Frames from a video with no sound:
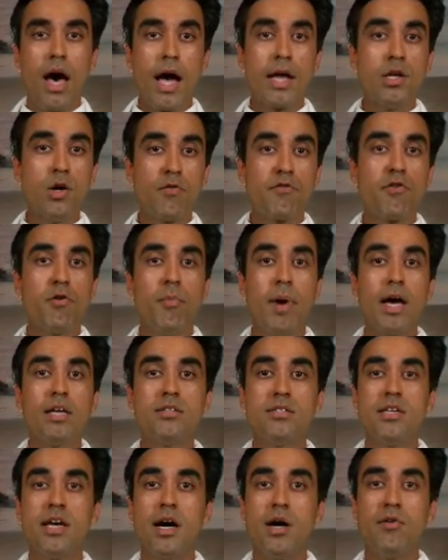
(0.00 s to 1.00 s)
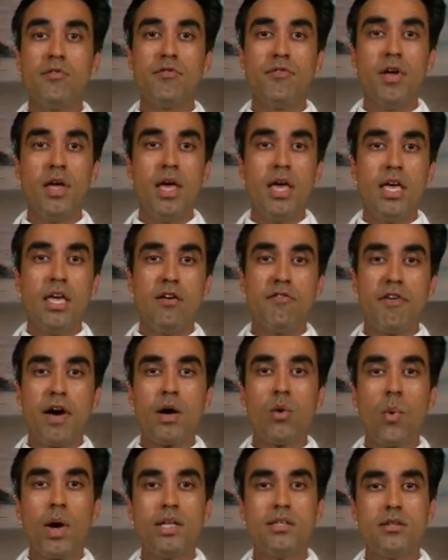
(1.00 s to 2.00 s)
I know for myself, if
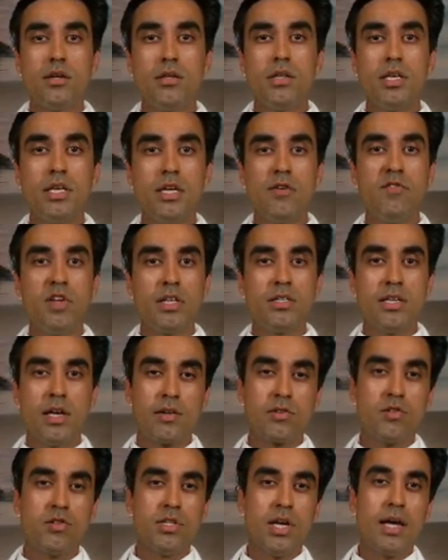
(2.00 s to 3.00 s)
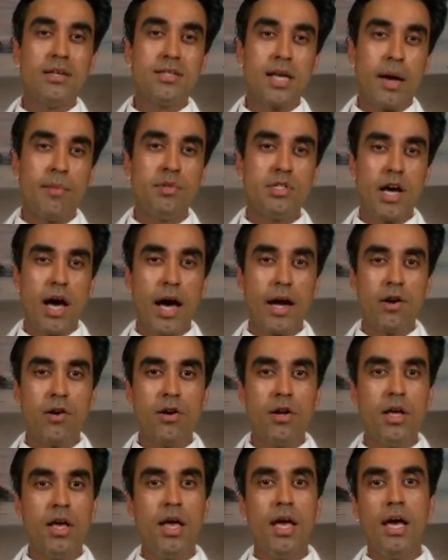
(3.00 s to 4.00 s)
I wait till the evening to exercise, I'm
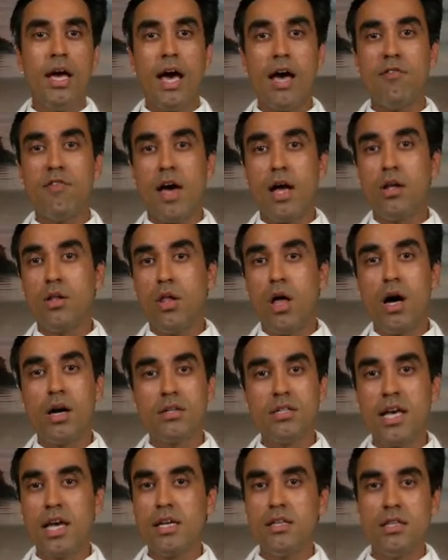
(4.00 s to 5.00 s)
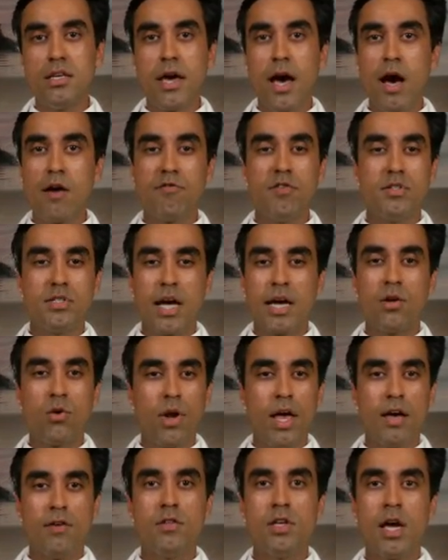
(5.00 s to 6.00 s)
tired. I've had a long day in the office. I
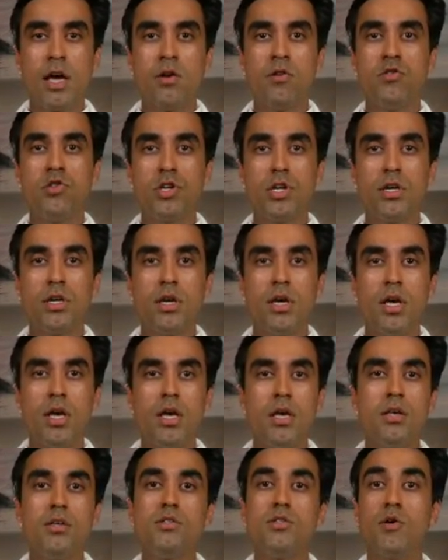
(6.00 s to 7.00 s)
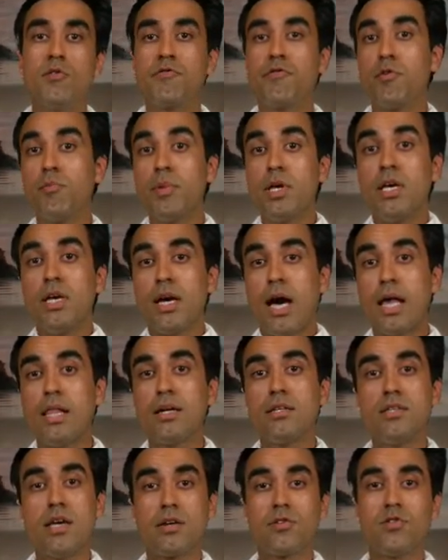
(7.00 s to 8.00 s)
don't have the energy. So for me, I
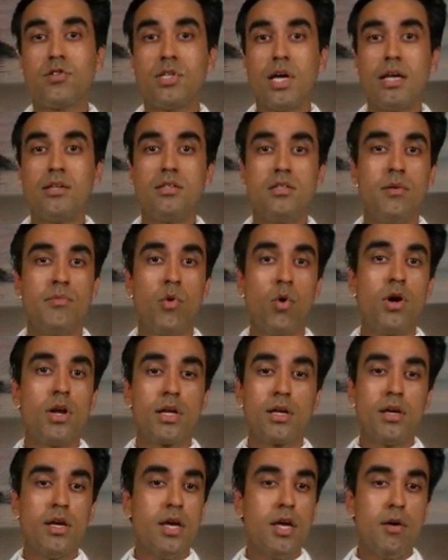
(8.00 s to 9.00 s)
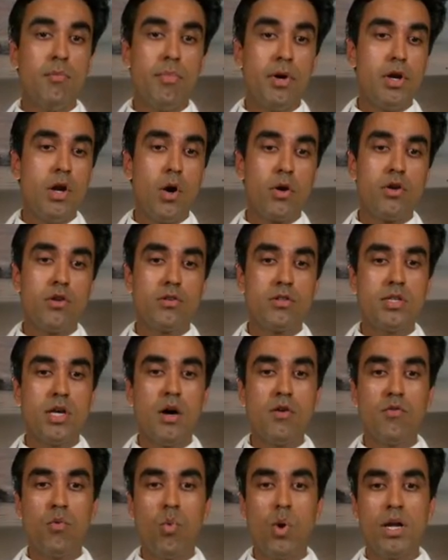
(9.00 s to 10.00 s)
like to exercise in the morning. But know
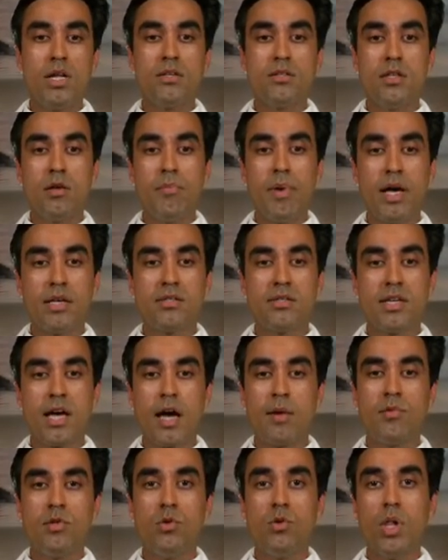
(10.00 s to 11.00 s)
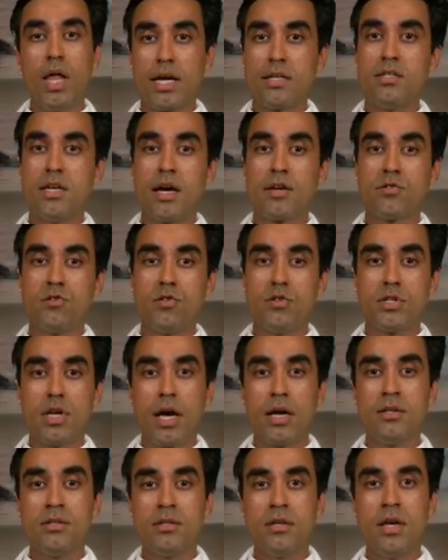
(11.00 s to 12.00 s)
yourself, what is the best time you like to
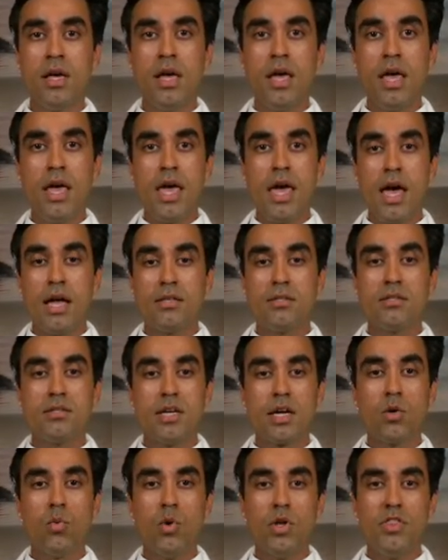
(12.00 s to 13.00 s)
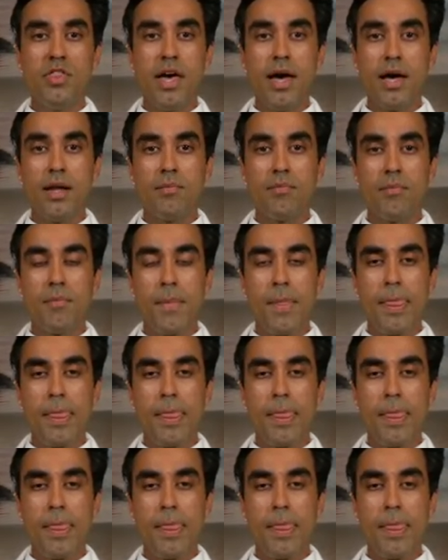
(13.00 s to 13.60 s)
exercise? And stick with that.